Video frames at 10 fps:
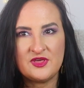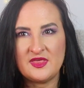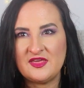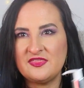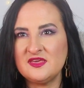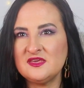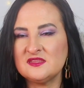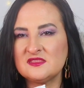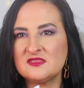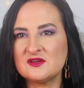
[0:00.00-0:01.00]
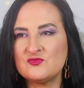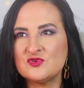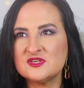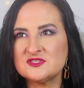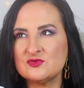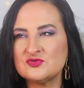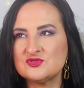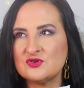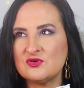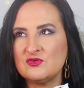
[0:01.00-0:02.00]
I think there was
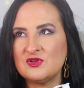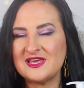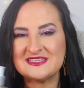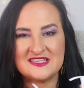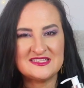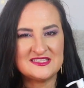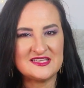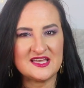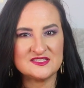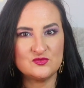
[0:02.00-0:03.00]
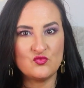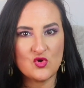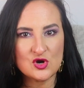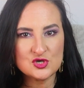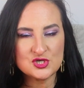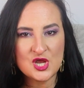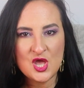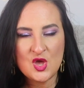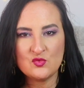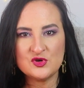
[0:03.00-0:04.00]
also like salicylic acid wash,
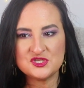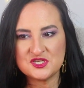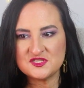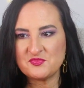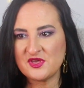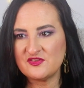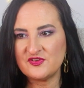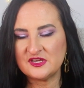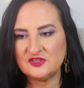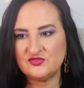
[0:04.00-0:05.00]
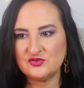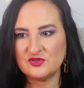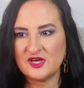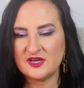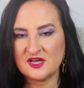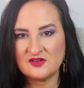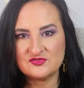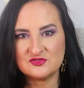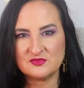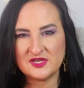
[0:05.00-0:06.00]
which is perfect if you like have
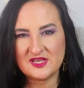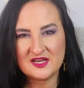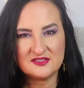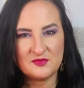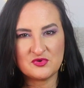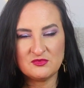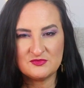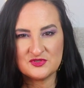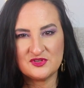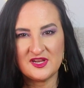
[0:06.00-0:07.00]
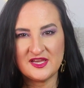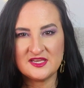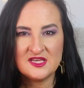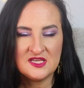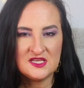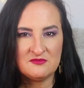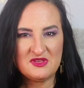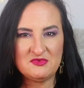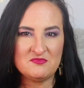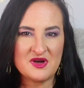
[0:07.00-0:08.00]
some like acne problems on your like
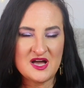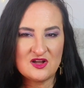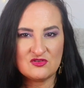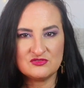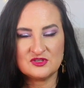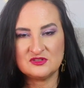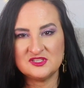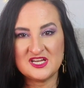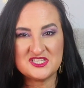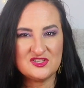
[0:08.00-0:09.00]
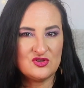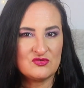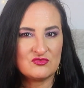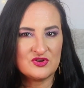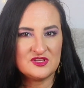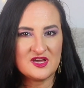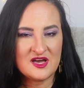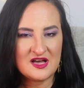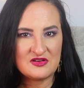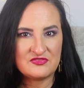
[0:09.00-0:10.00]
maybe back or the décolletage. I don't really
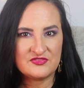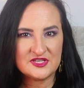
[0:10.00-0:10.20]
have